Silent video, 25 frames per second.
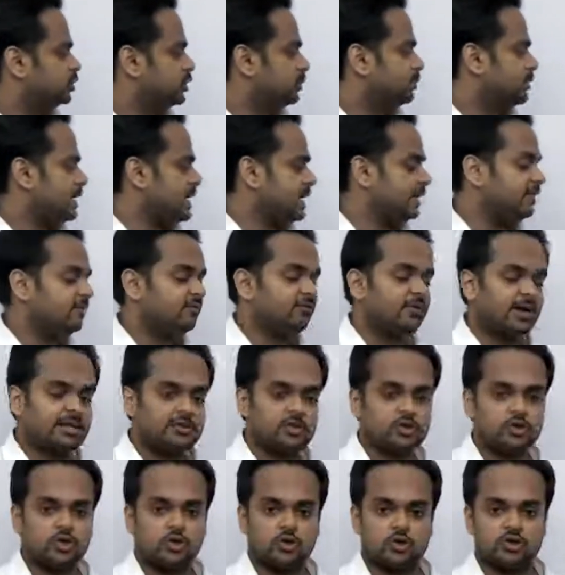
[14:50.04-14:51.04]
some
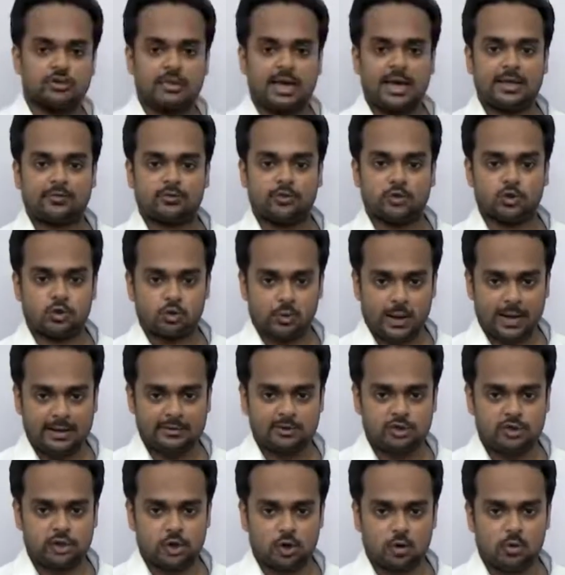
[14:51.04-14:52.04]
investors at the
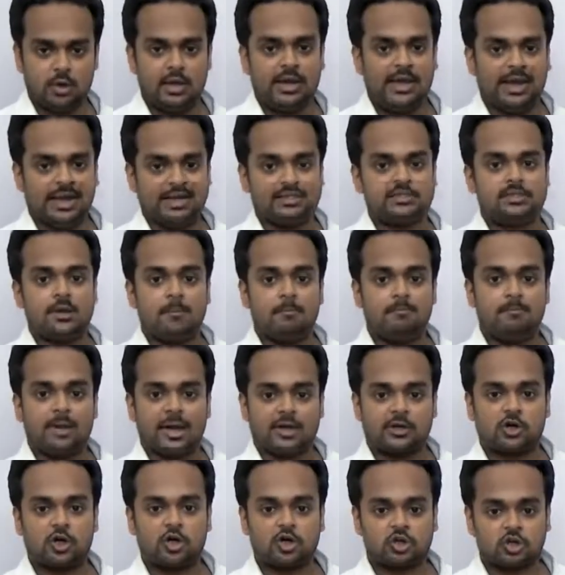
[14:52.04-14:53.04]
trade show, it's a
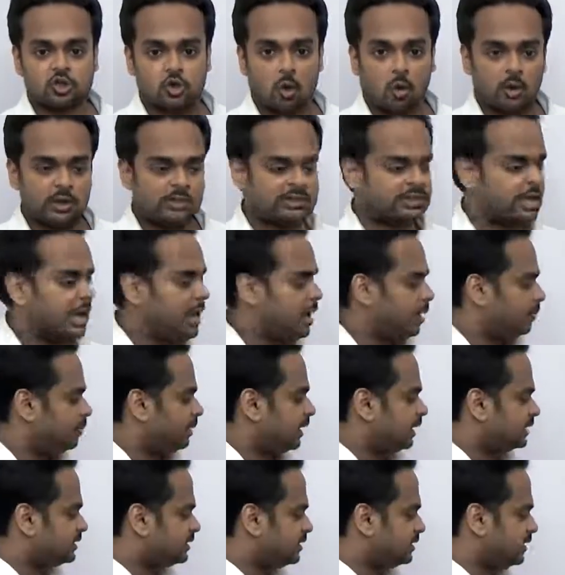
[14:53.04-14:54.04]
better choice
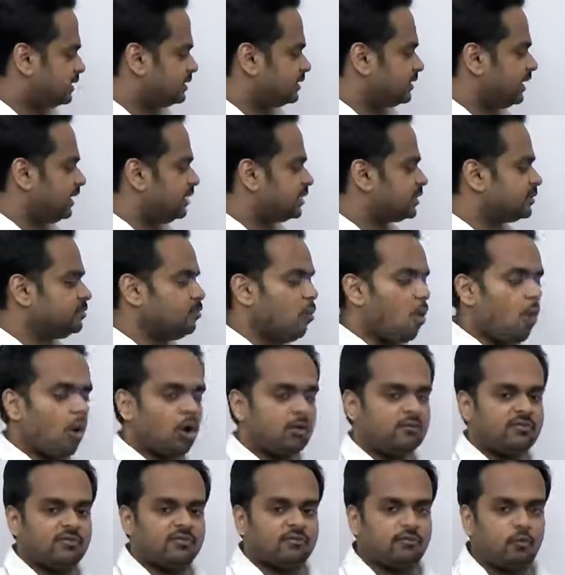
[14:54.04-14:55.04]
because this is
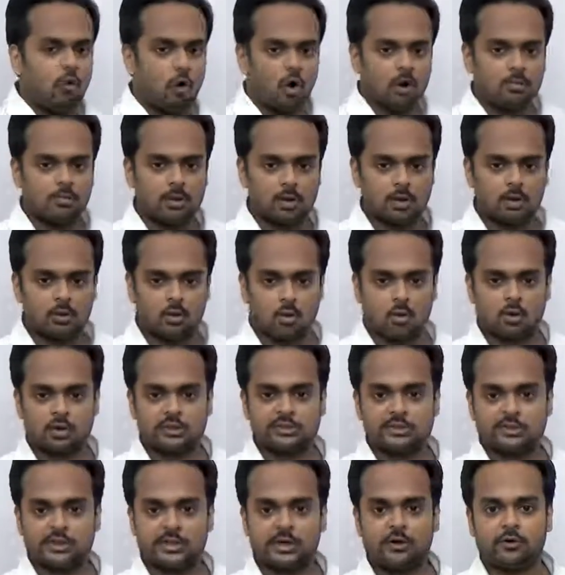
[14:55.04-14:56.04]
more of a formal or a
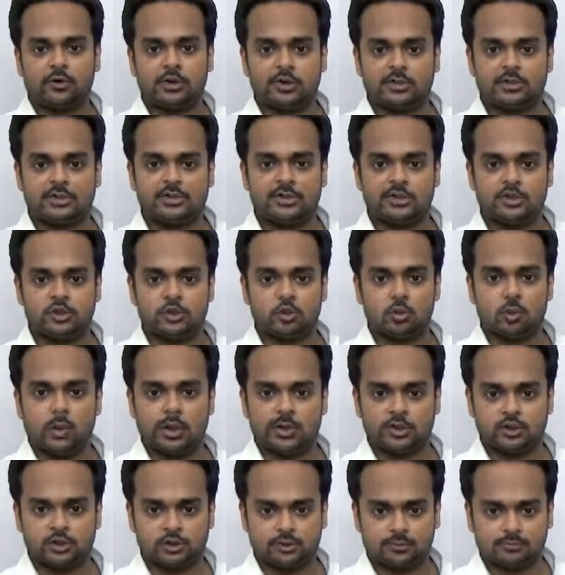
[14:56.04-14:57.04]
serious
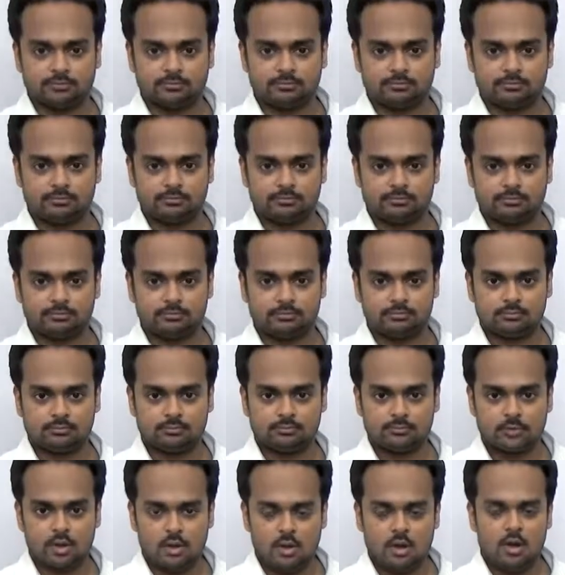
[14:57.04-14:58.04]
situation.
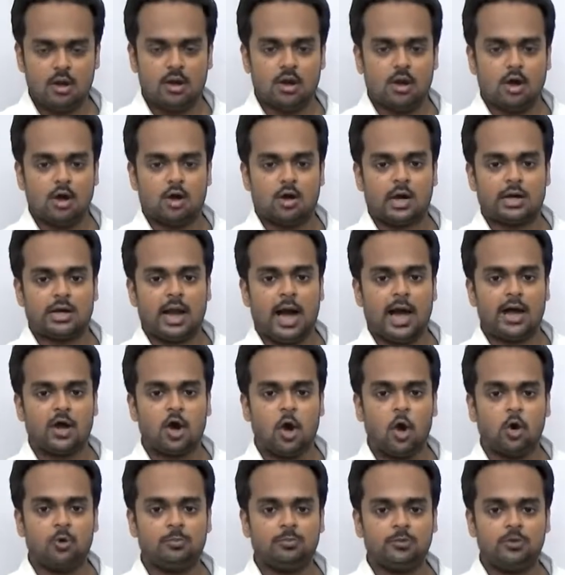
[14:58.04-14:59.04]
All right, I
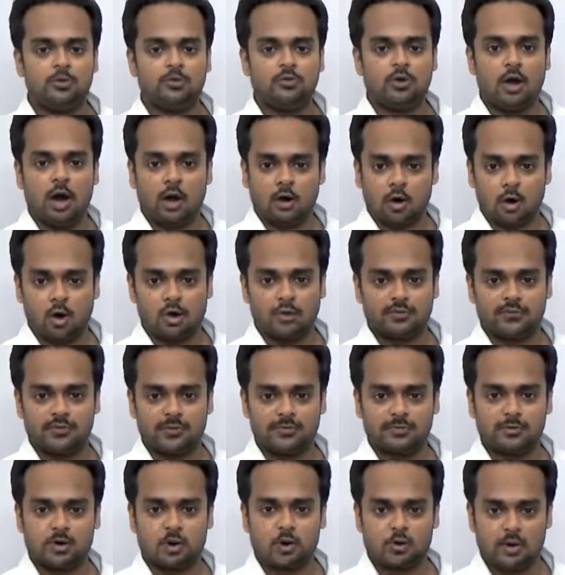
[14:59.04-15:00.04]
hope you got all of
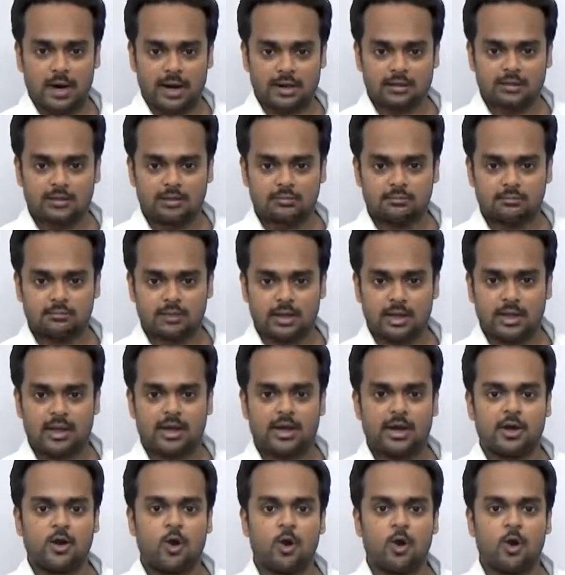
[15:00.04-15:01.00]
them correct, and I